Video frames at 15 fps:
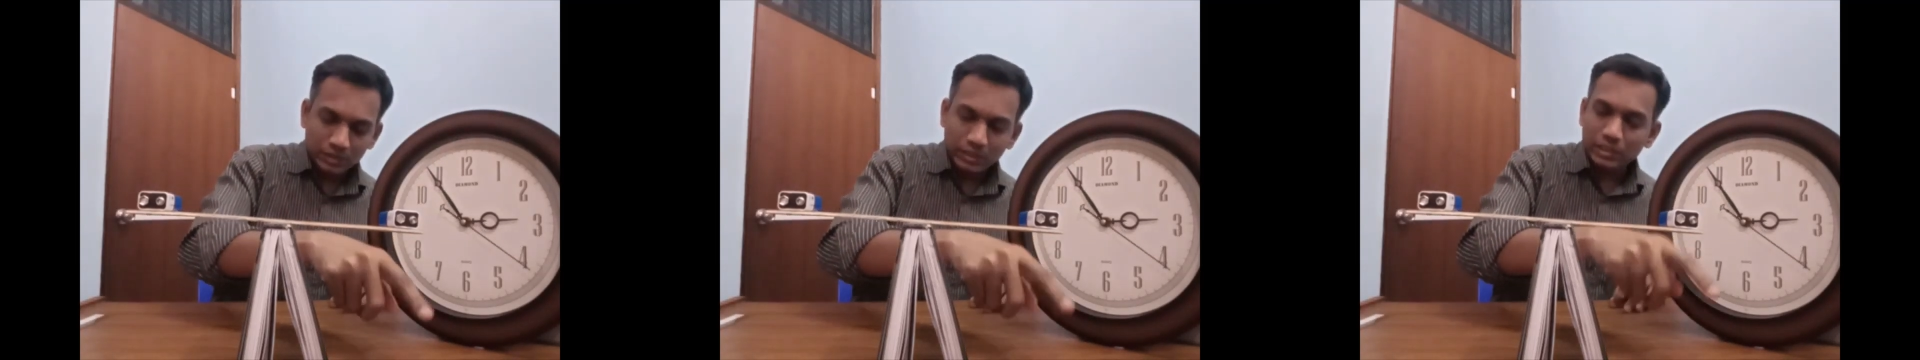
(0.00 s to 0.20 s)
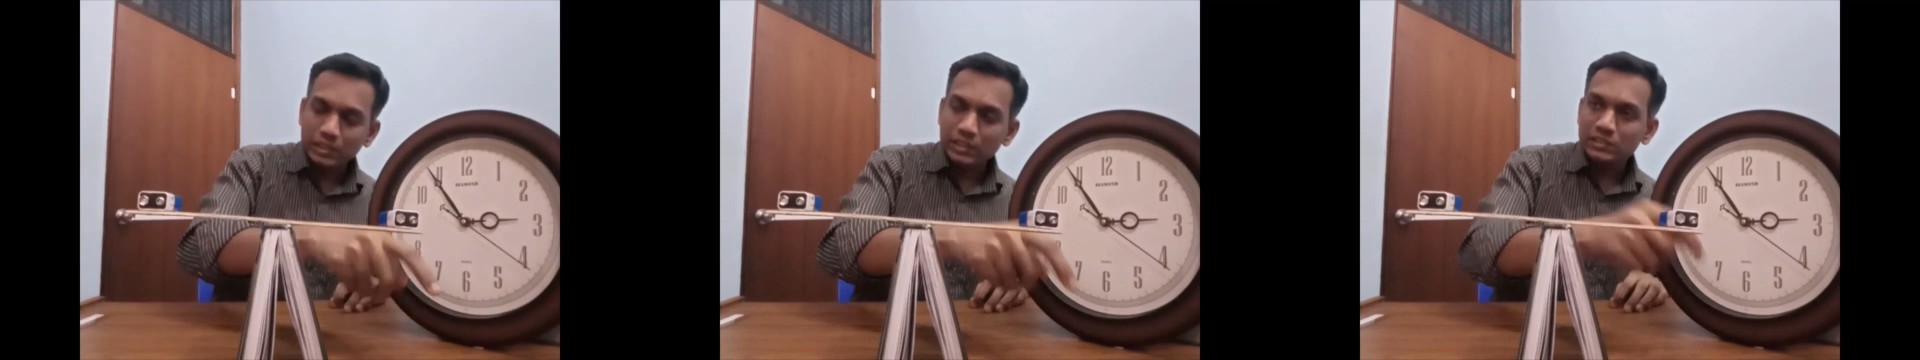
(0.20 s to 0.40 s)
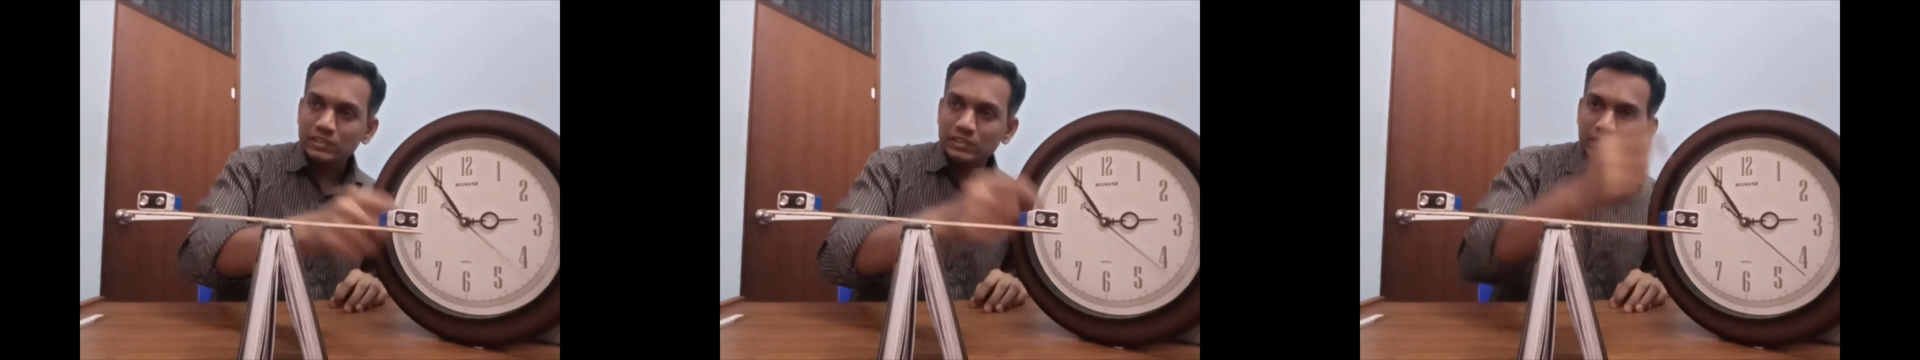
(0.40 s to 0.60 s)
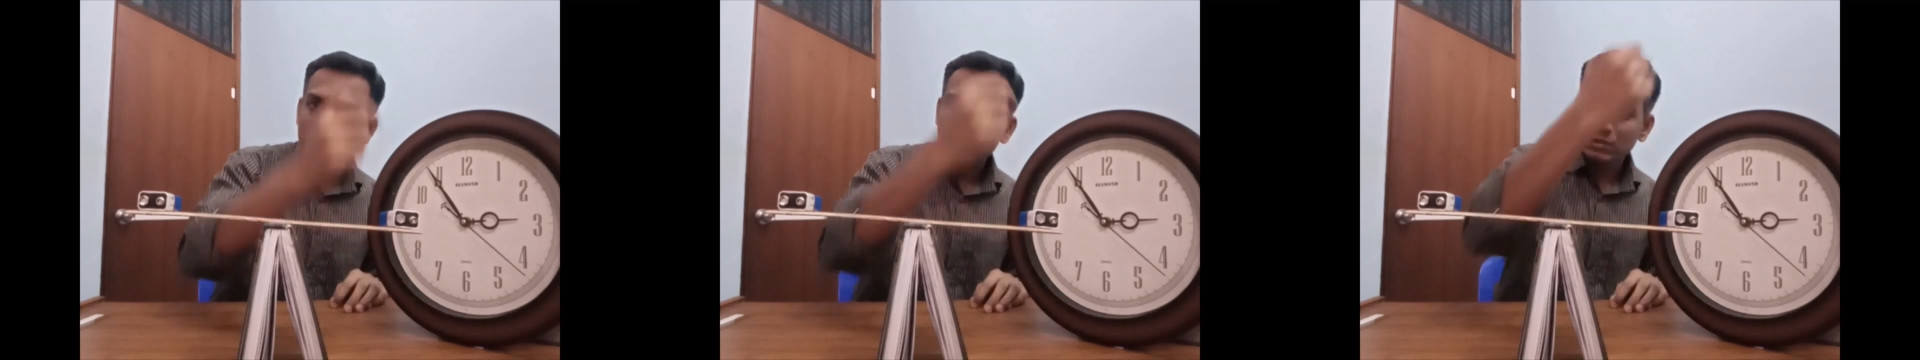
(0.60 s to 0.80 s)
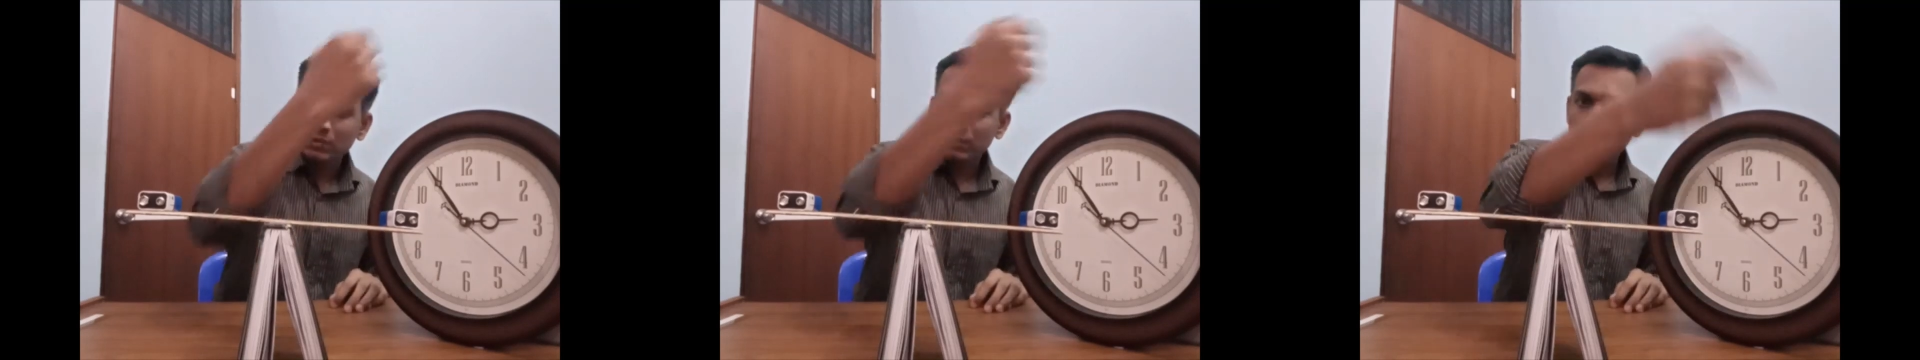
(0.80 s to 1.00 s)
it is
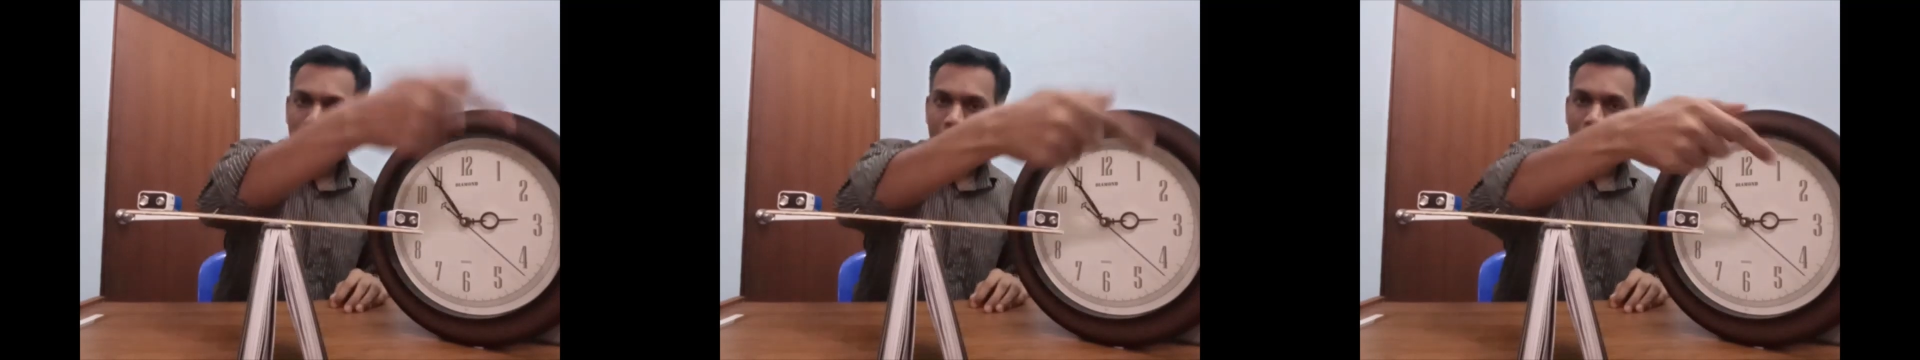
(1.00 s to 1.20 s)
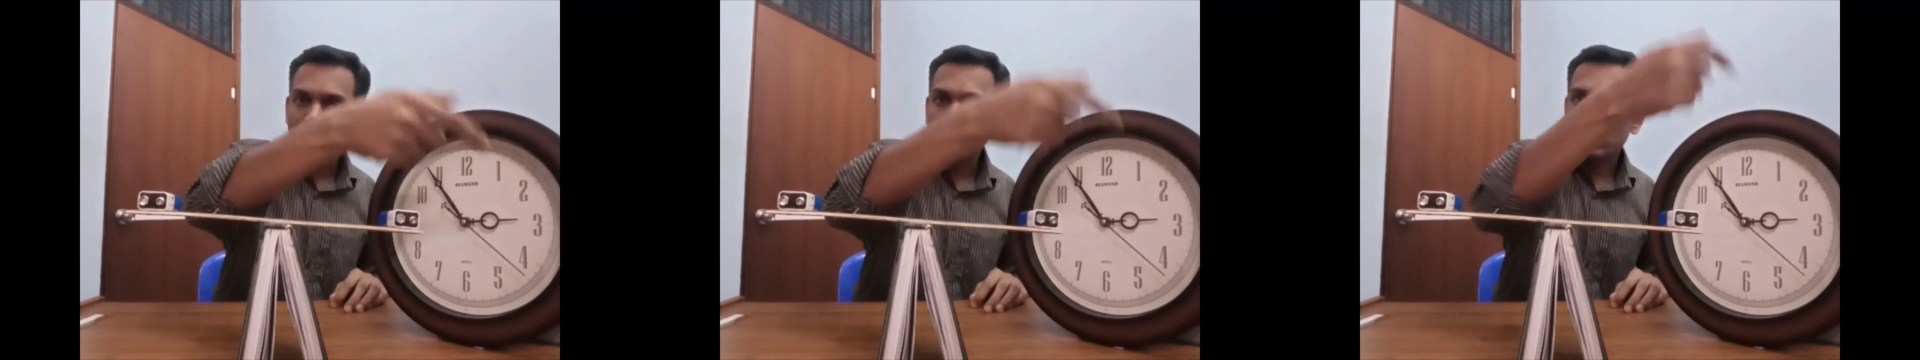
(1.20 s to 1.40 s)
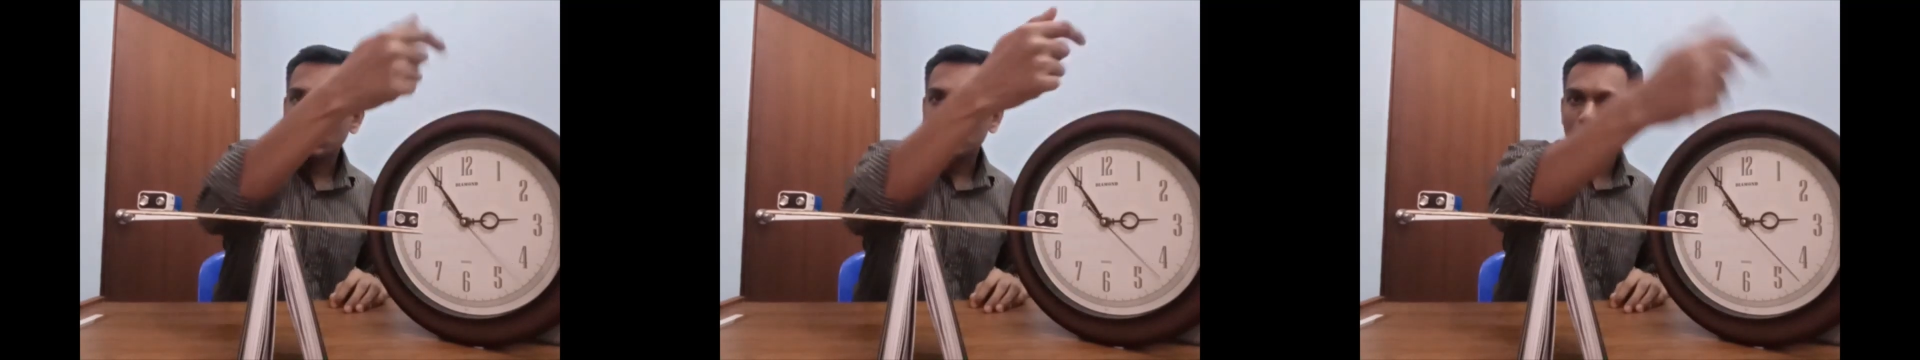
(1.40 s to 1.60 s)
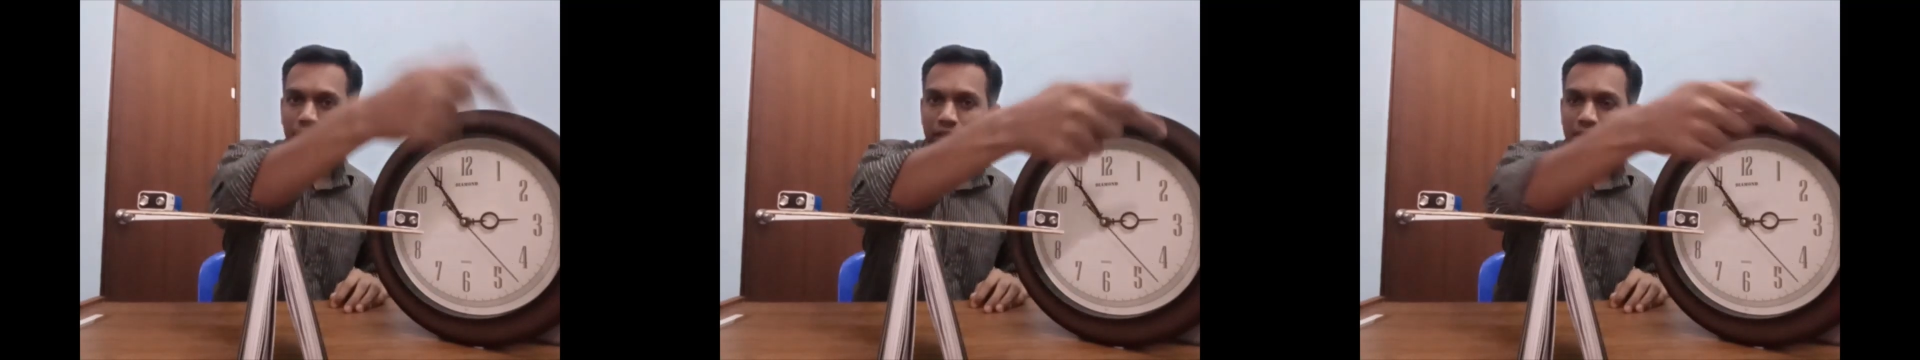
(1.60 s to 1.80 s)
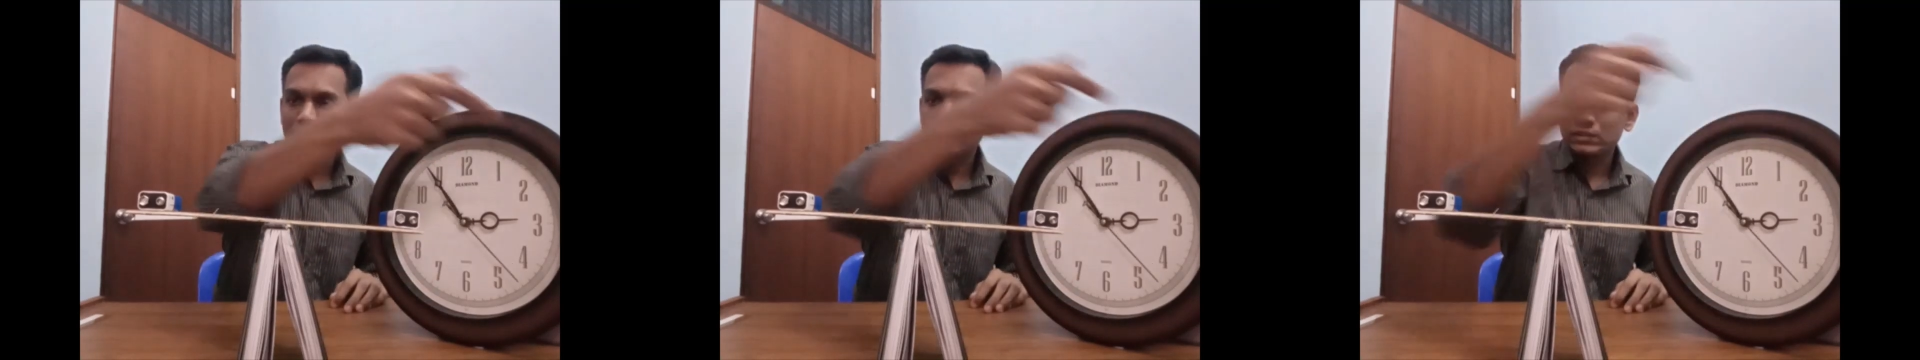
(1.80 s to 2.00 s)

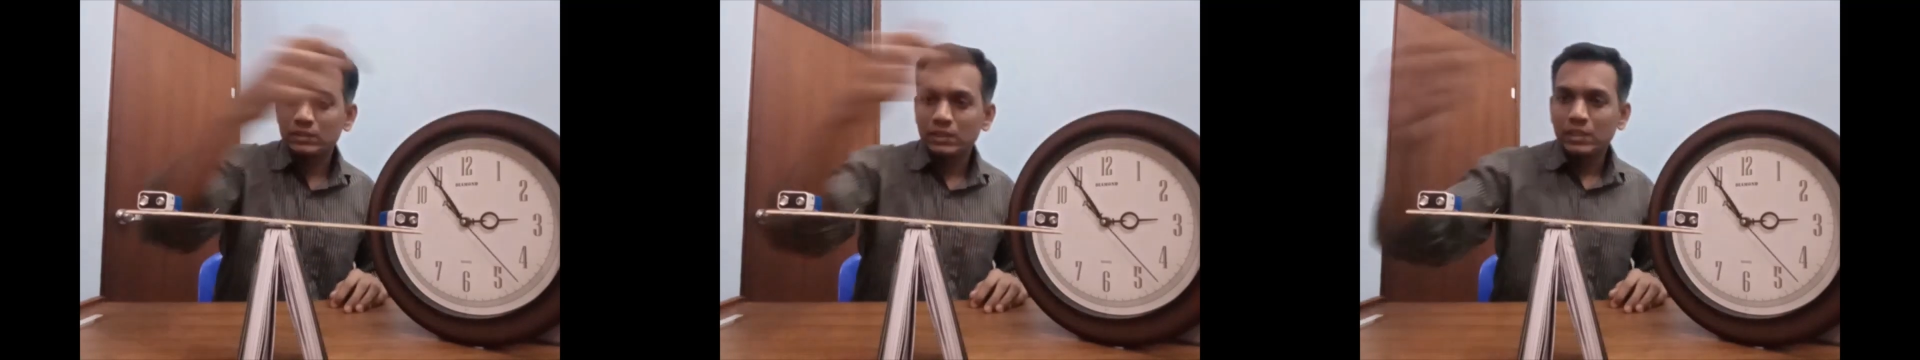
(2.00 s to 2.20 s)
clockwise.